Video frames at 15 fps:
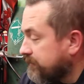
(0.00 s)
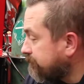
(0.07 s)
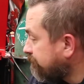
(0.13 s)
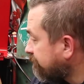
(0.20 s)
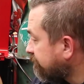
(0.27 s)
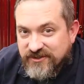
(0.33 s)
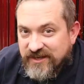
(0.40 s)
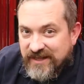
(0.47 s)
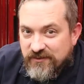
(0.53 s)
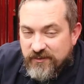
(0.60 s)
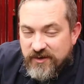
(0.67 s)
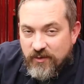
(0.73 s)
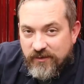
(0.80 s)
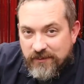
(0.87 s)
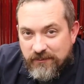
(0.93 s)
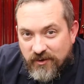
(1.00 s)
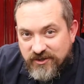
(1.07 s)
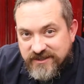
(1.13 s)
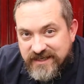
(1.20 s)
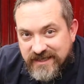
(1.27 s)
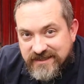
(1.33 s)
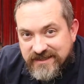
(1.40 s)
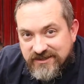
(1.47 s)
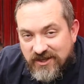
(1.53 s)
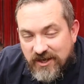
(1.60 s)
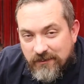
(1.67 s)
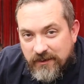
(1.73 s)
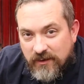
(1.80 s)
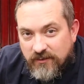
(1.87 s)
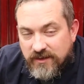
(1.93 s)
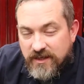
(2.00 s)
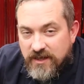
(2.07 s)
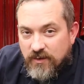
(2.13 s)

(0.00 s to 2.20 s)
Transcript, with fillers: All so now that we know what a bird's nest is all about,